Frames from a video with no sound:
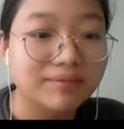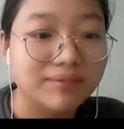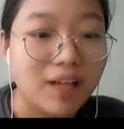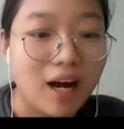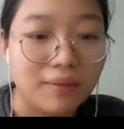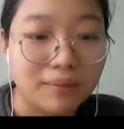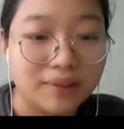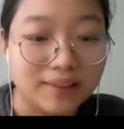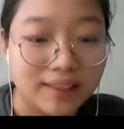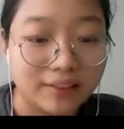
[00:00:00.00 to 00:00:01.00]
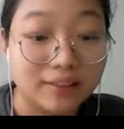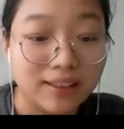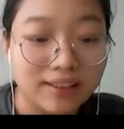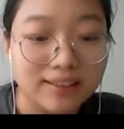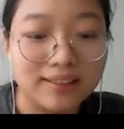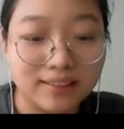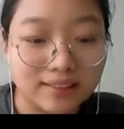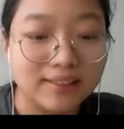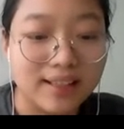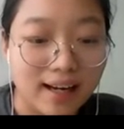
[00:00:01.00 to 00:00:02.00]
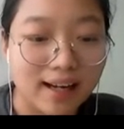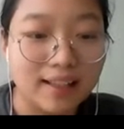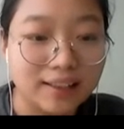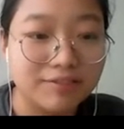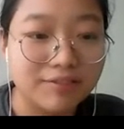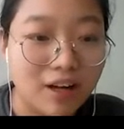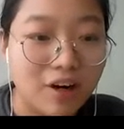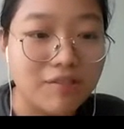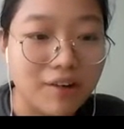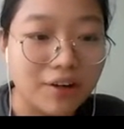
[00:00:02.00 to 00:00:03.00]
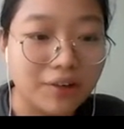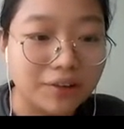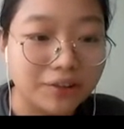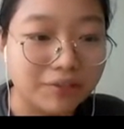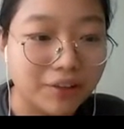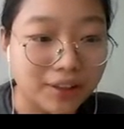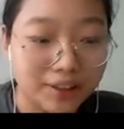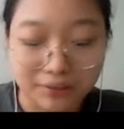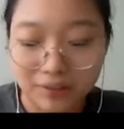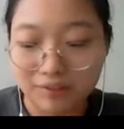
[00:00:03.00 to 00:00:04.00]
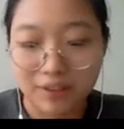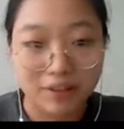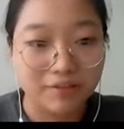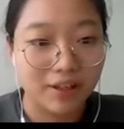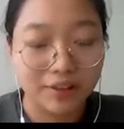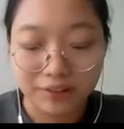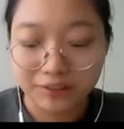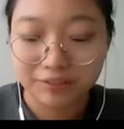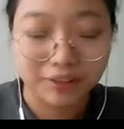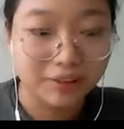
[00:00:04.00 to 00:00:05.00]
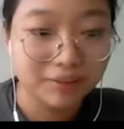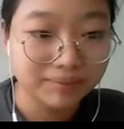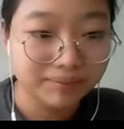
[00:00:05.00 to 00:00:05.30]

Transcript: Document section. That's very useful. This one very useful.